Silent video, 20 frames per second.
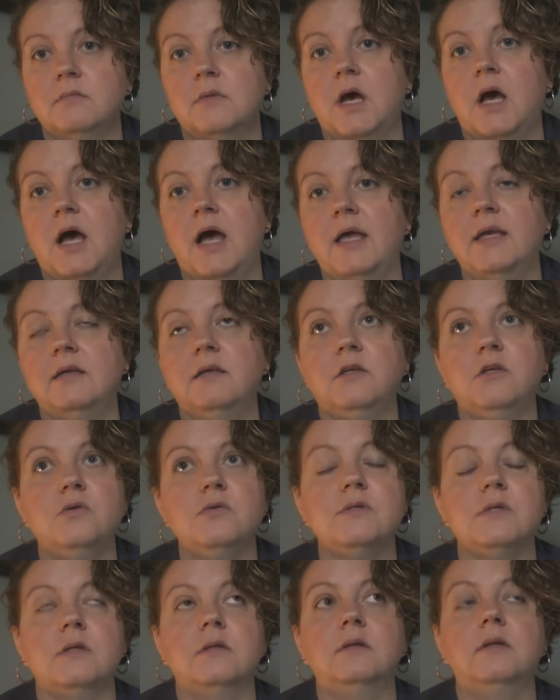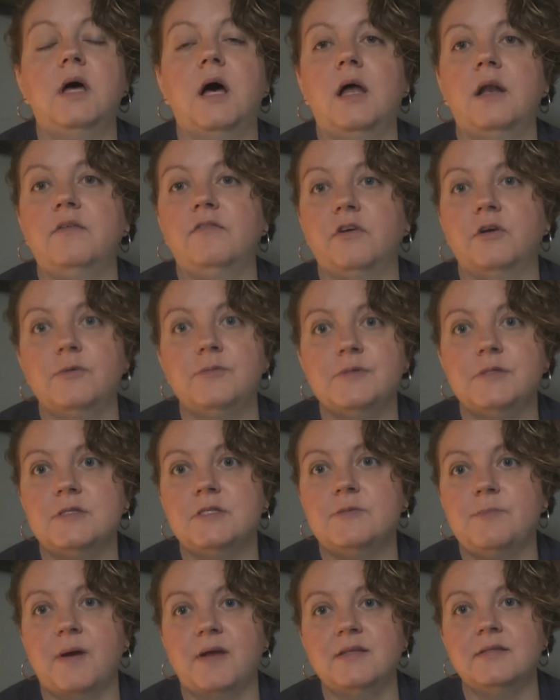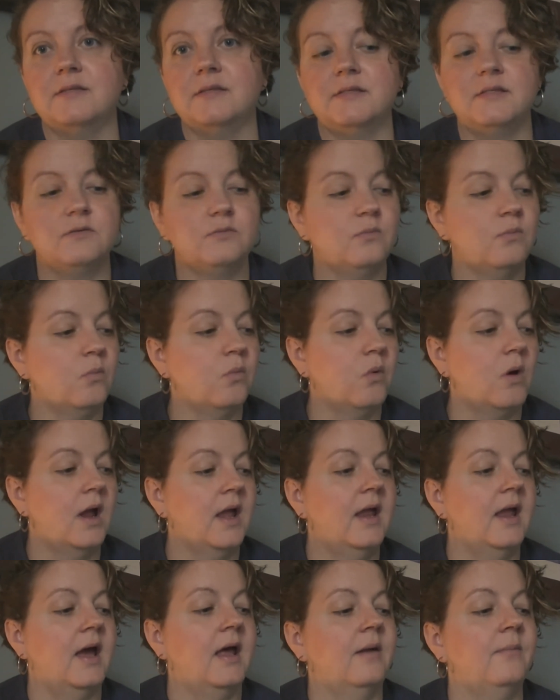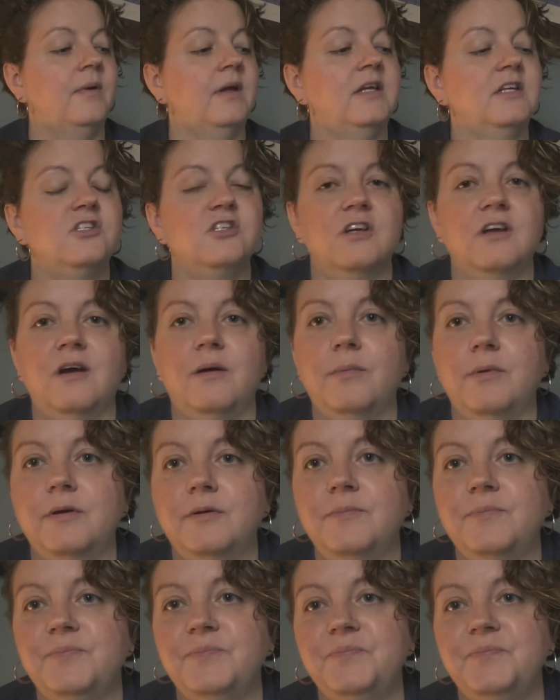I use a lot of herbs and spices right out of my kitchen cupboard.